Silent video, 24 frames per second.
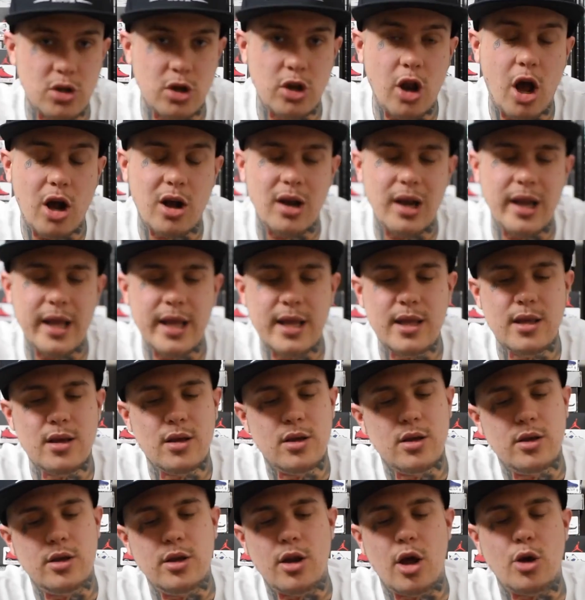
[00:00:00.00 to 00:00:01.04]
Luckily,
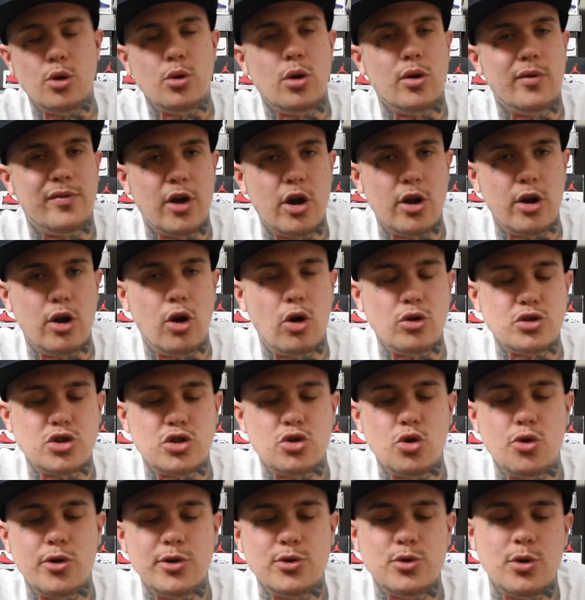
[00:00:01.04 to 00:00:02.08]
you know, I've heard a lot of
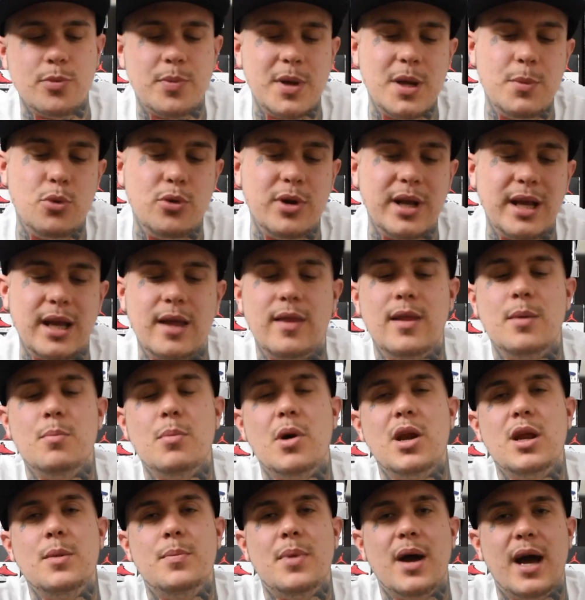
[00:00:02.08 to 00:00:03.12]
stories where people didn't get their
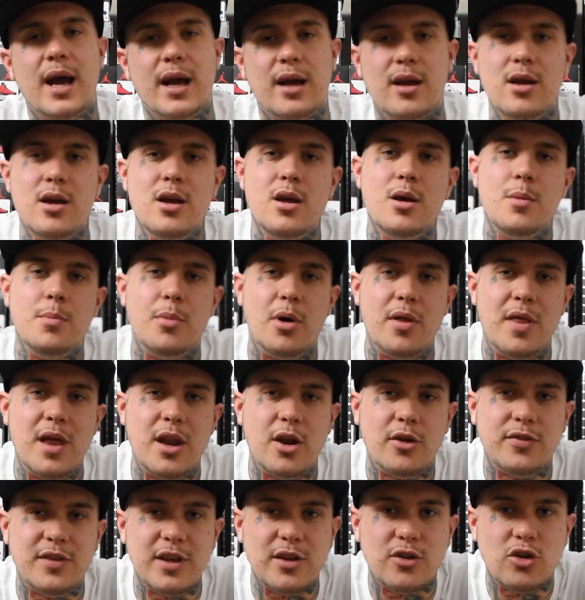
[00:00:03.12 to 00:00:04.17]
money back, but then
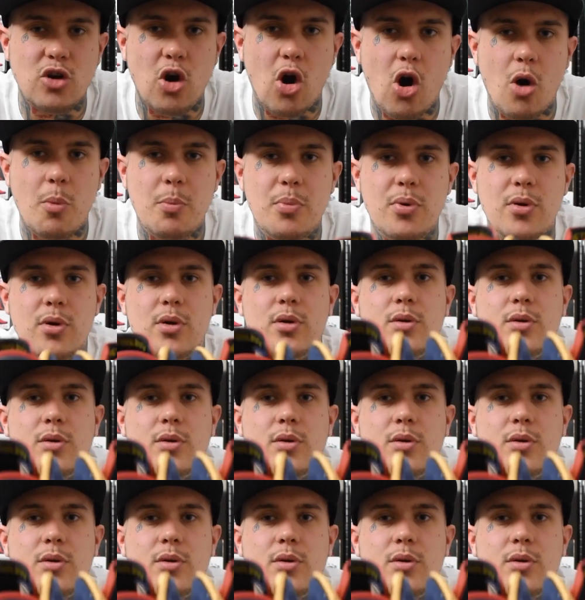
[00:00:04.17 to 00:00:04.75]
I did cop